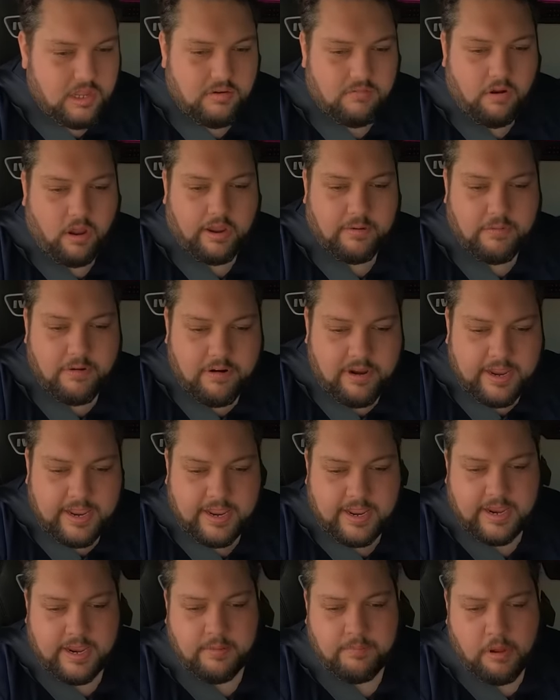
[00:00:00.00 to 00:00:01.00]
Right, we're
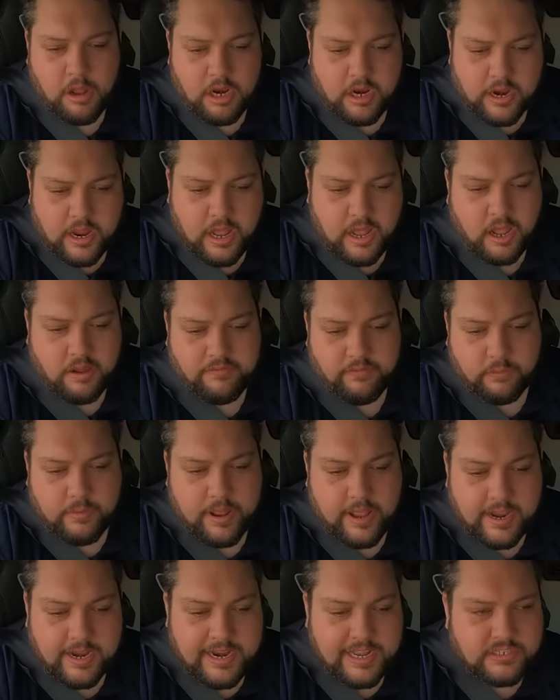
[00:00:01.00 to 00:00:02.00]
only a mile and a half
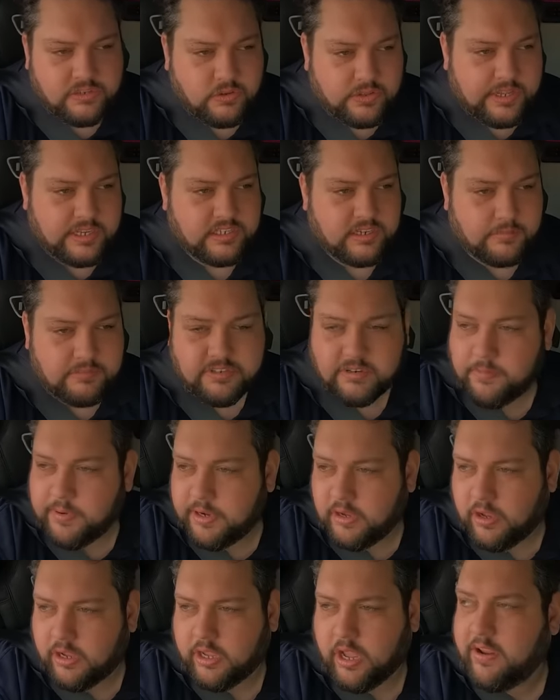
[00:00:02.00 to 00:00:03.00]
away, and that's on the assumption we've
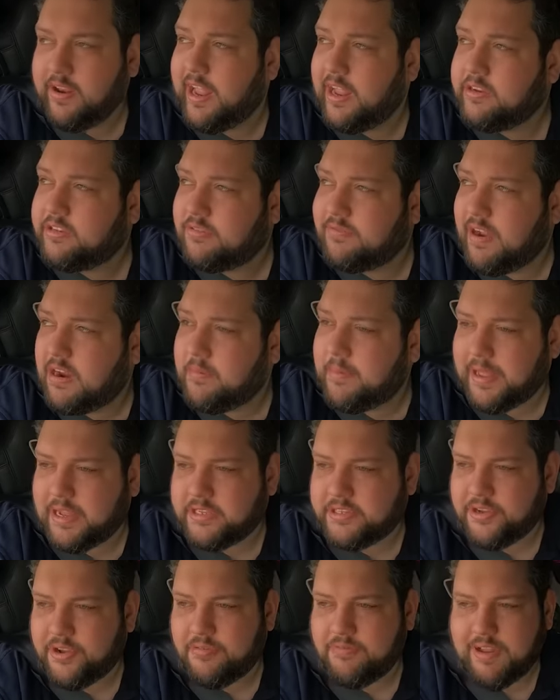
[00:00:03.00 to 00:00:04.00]
got to go down to the roundabout
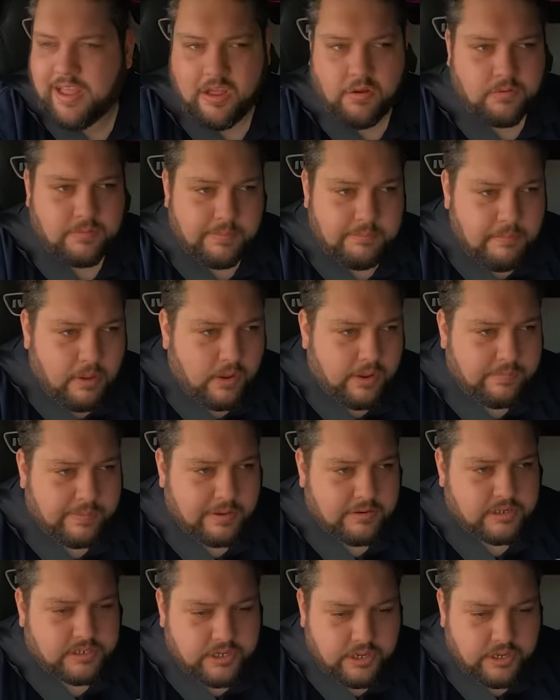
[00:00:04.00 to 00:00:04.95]
and turn round. We might be able to